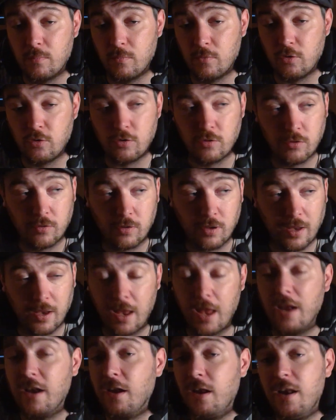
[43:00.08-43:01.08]
You just, like,
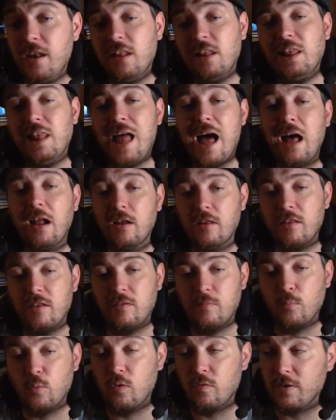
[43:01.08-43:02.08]
and in a lot of
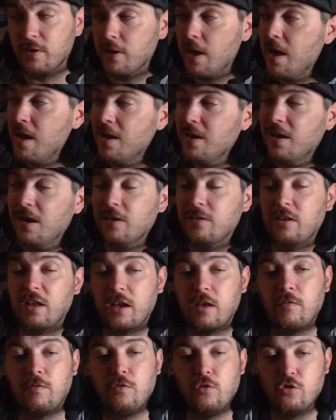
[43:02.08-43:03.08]
these movies, it's
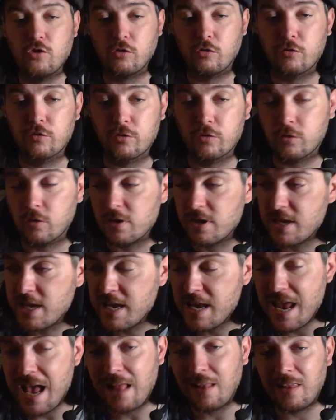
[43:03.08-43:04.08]
like if you just
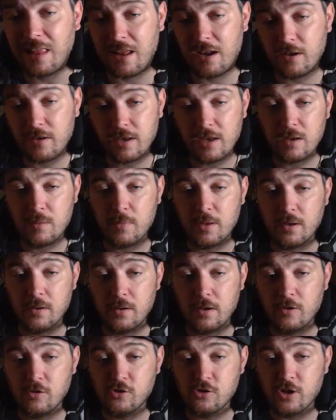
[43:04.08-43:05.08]
yell at a
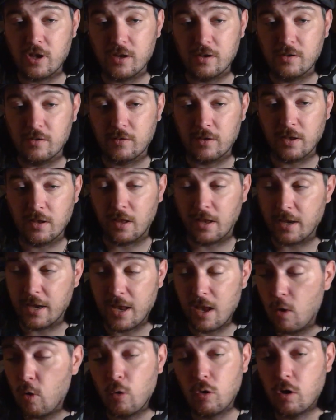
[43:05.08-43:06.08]
demon and shit and say, like,
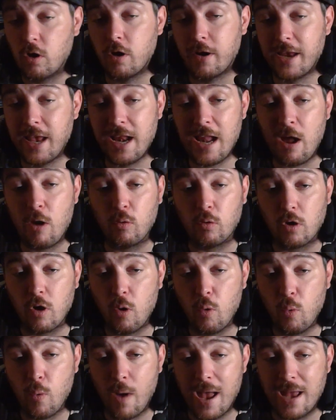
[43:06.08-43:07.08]
get out, go
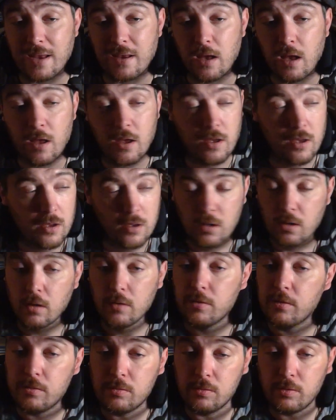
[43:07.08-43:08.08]
away.
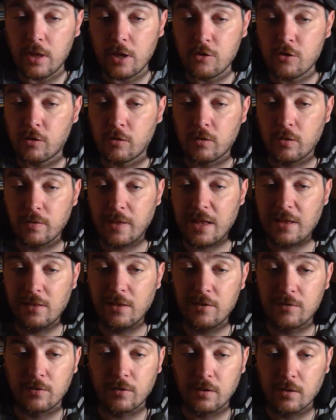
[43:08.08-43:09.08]
They
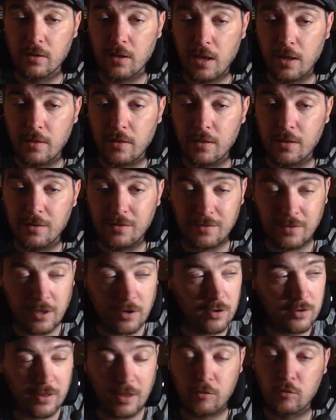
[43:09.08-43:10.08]
listen, and
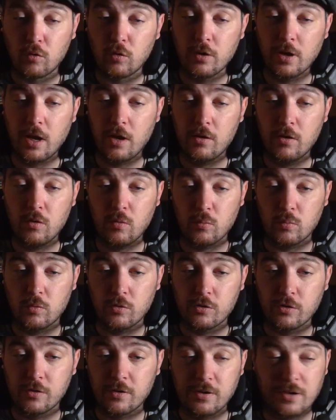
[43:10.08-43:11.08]
that's all you gotta do.
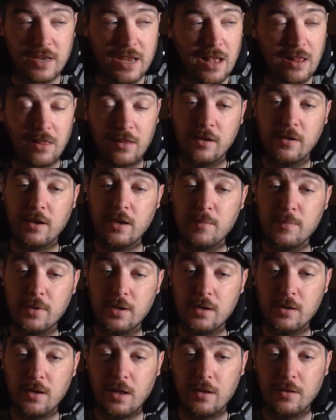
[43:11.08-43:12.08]
Just yell at a
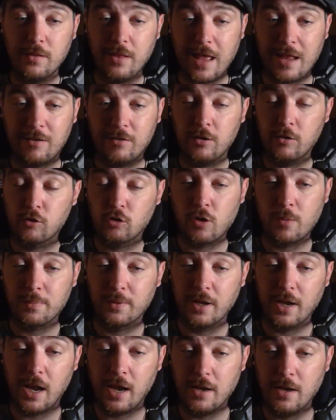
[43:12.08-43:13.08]
demon, and that's its
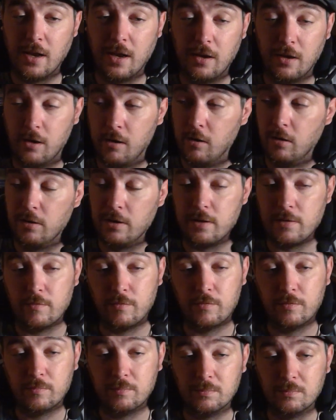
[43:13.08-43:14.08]
kryptonite, and it'll
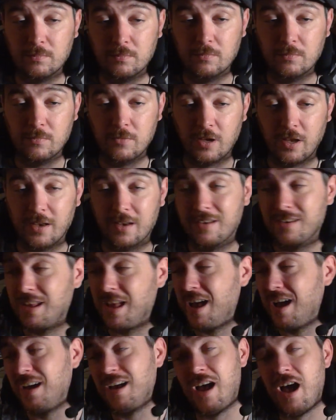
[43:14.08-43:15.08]
leave. Like,
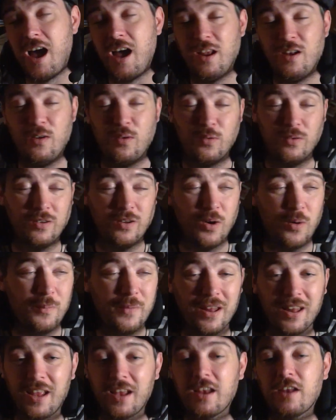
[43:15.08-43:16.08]
I don't know,
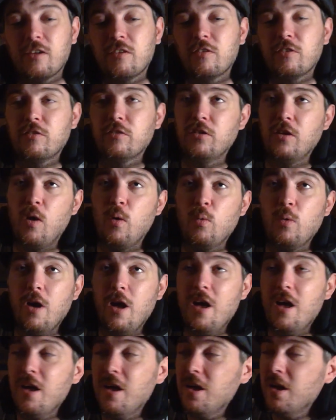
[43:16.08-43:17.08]
man. Like, it's so,
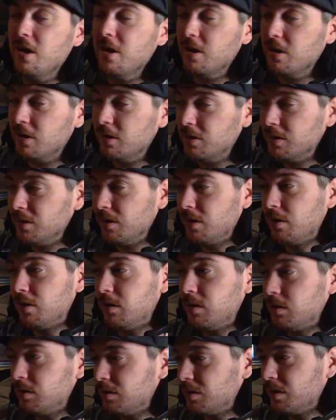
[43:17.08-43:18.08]

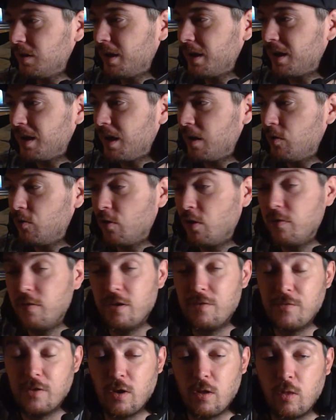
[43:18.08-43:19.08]
like, I don't
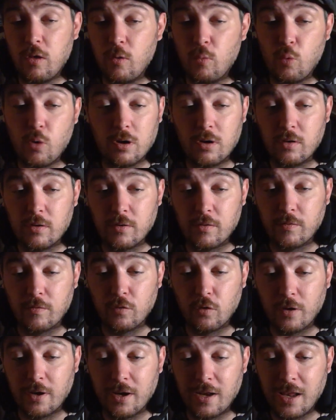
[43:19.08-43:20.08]
even know the words
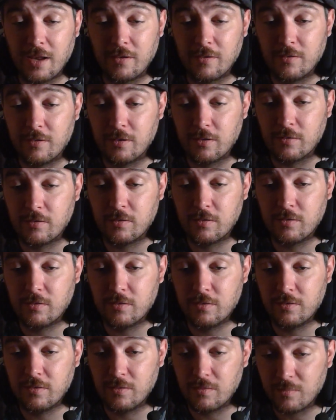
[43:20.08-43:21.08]
for it.
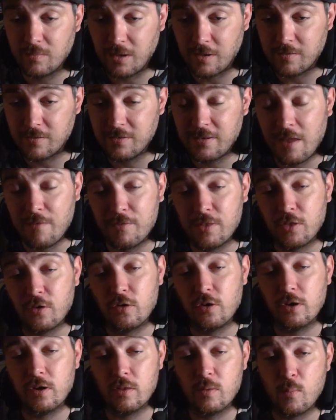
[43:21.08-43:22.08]
That's
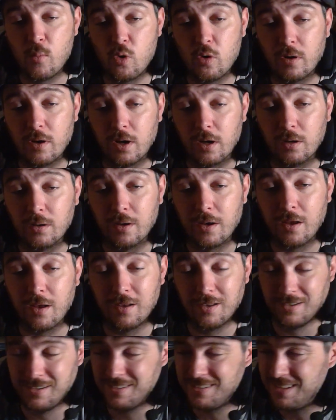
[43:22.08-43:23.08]
7:30 in the morning.
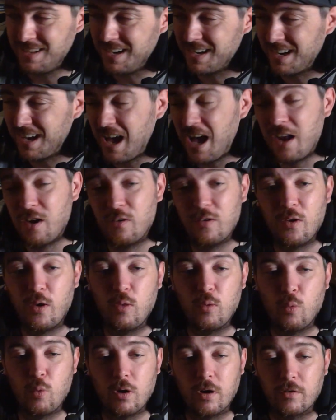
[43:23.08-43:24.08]
Like, I don't know
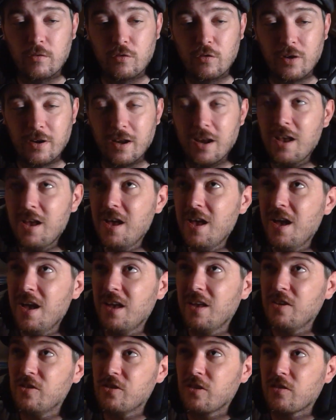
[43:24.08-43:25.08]
the words for it.
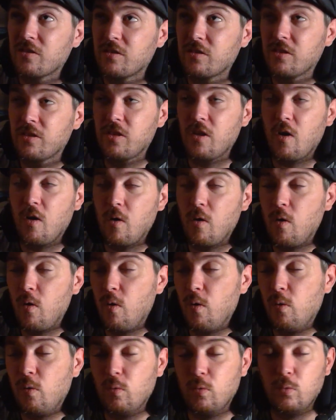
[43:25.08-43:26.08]
Just the
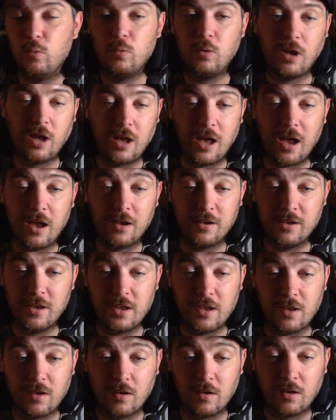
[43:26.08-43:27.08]
whole
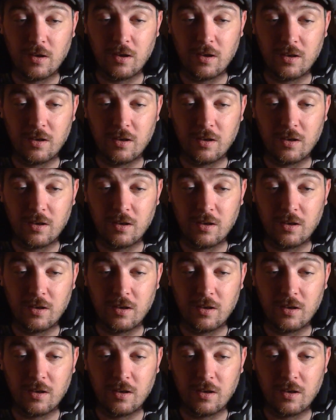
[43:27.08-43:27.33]
idea